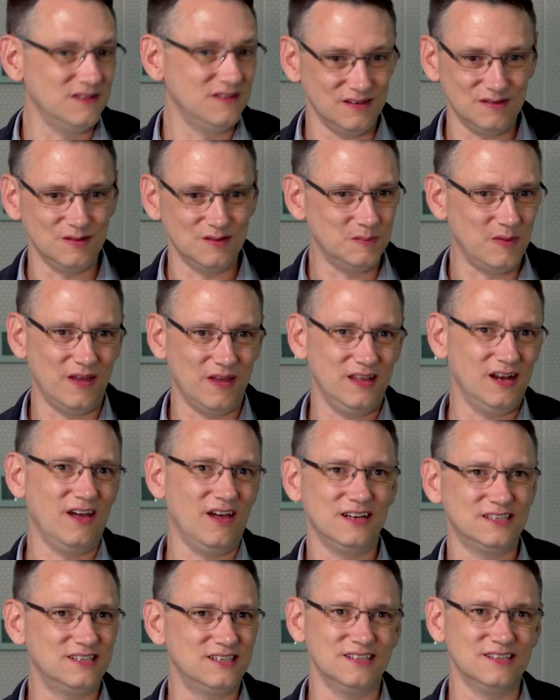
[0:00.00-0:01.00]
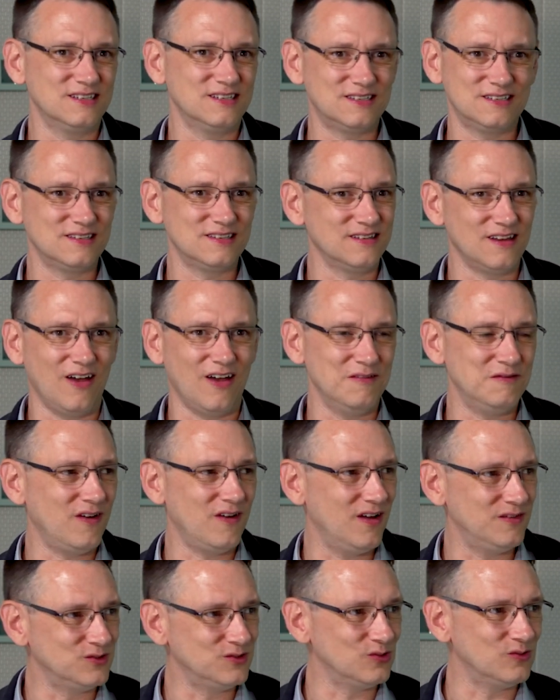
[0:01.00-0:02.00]
You just buy the license, high
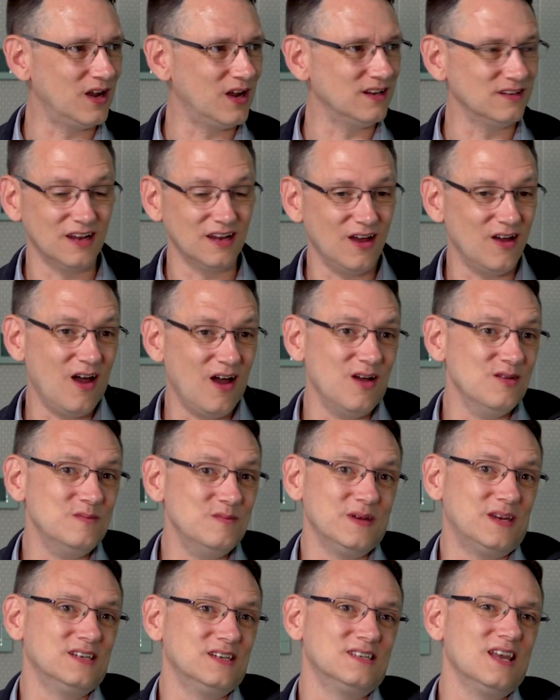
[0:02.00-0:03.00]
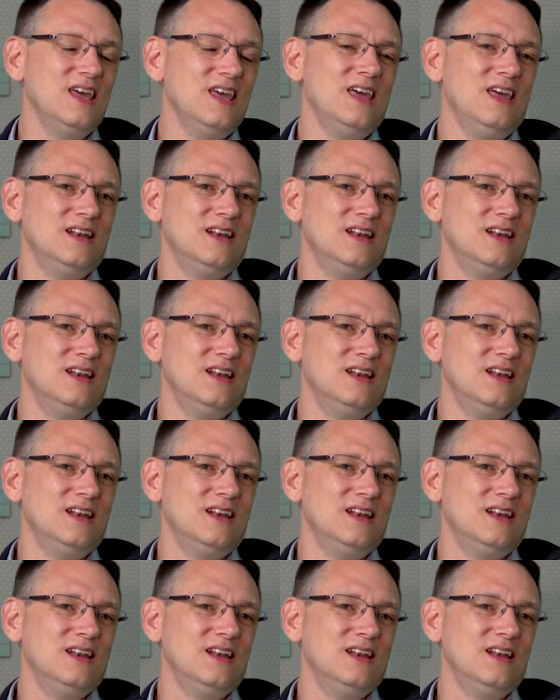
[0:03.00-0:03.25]
fives all round and go home, because